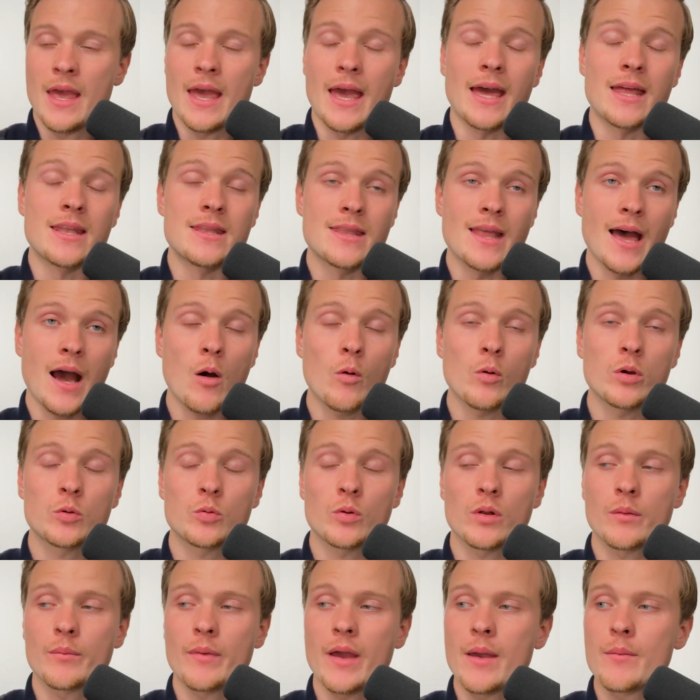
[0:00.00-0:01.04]
and now it
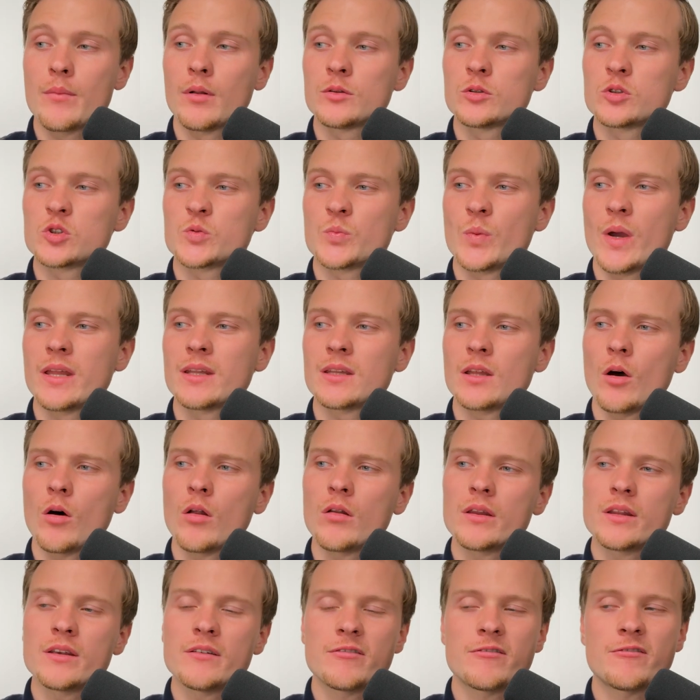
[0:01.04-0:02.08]
will be able to spend
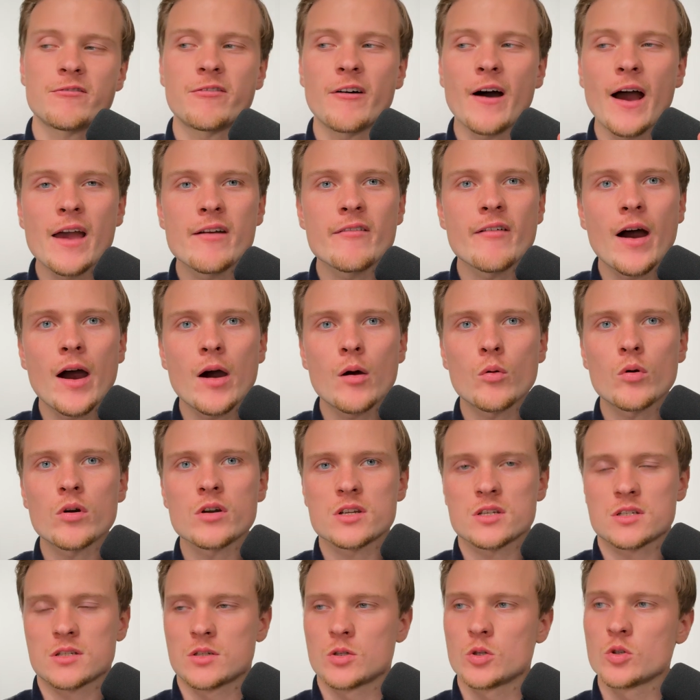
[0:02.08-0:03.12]
only 5
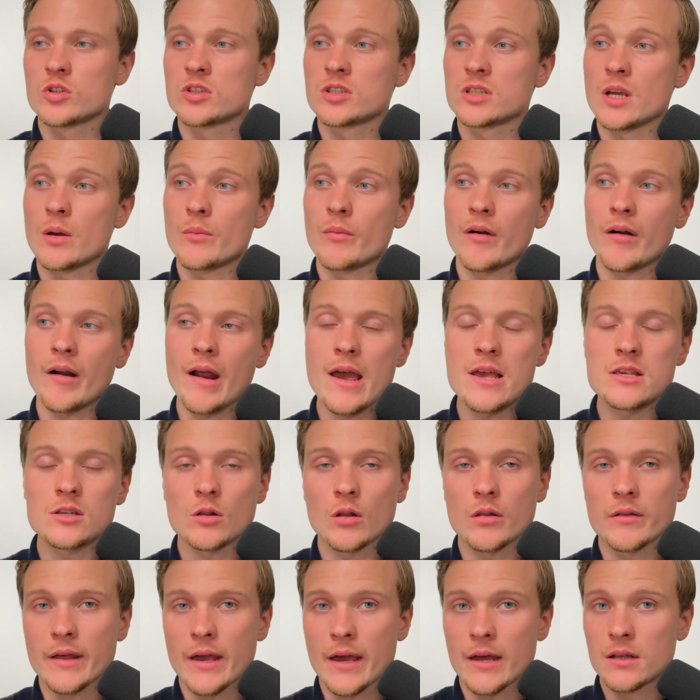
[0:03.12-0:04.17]
hours to summarize
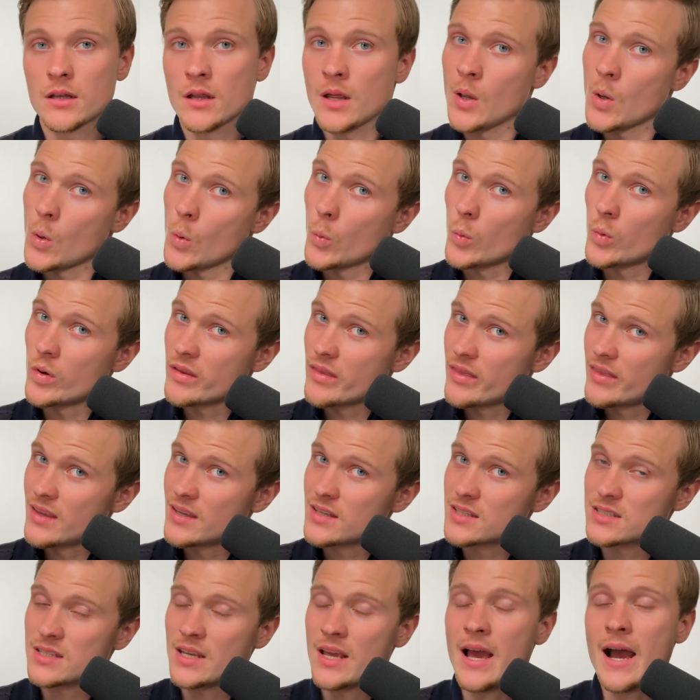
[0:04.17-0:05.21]
all that with
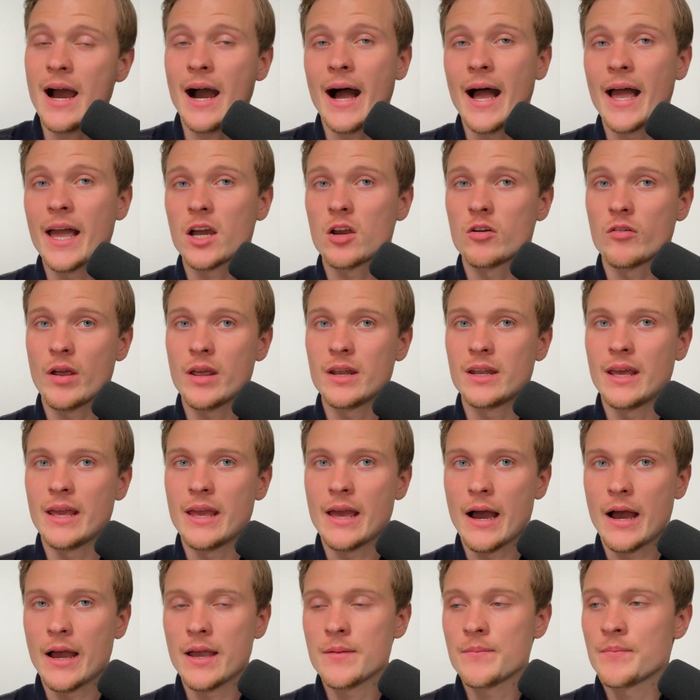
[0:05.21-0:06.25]
this high grade
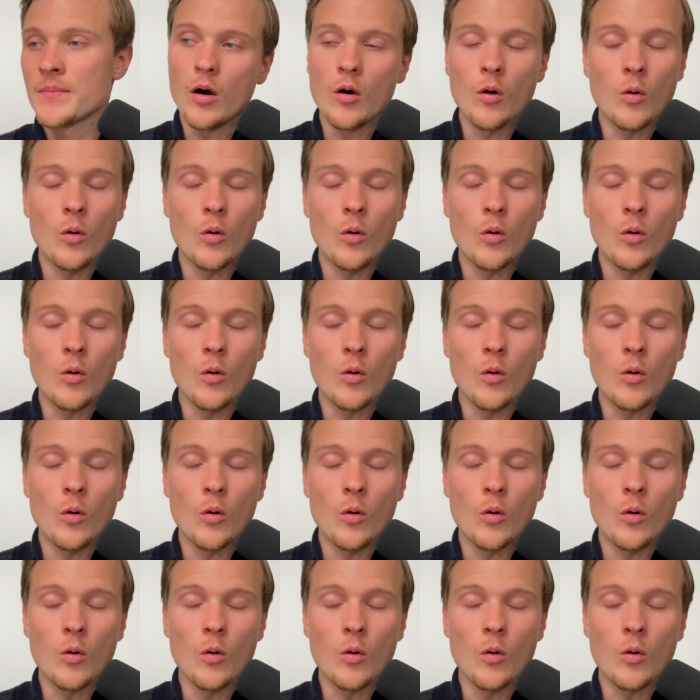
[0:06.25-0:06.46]
AI,